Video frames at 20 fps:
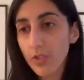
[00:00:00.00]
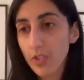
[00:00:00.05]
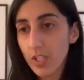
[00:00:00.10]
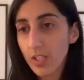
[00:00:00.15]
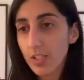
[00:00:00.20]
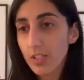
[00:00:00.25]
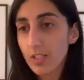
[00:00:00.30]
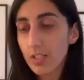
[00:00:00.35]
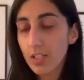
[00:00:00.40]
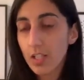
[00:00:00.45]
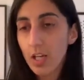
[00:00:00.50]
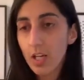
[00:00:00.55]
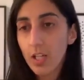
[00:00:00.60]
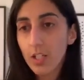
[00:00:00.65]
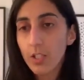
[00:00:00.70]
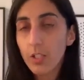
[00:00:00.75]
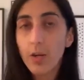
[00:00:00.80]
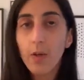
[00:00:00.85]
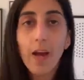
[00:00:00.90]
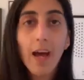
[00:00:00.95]
just
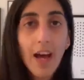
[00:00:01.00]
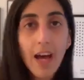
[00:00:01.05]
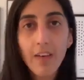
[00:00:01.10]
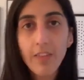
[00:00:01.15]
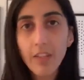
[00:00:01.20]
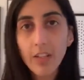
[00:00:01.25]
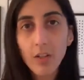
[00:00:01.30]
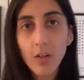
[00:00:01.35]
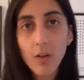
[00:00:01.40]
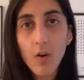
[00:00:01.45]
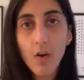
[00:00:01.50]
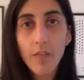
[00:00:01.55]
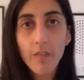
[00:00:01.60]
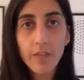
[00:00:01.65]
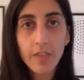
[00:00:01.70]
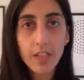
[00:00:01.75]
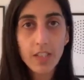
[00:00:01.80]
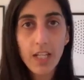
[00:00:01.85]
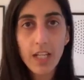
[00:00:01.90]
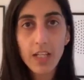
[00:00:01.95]
having a
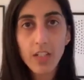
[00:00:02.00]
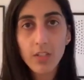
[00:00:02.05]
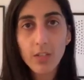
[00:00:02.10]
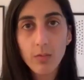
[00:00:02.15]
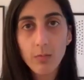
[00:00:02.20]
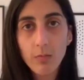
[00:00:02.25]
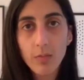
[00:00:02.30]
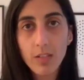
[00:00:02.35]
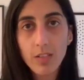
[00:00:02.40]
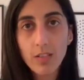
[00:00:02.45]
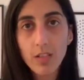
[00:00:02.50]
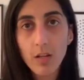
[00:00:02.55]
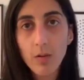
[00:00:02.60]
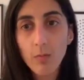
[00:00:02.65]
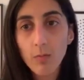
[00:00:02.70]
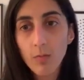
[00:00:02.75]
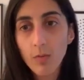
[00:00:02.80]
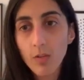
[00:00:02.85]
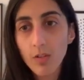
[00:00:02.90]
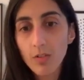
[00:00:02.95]
conversation with
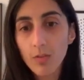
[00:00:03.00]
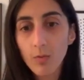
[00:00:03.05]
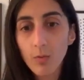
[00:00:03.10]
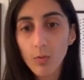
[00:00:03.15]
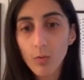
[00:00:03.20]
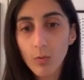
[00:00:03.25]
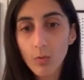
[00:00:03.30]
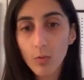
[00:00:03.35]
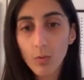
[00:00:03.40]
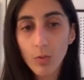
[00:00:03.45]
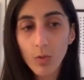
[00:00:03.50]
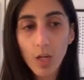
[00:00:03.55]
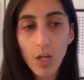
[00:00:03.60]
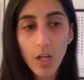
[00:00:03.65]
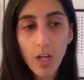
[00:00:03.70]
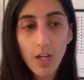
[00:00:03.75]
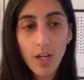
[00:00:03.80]
someone, or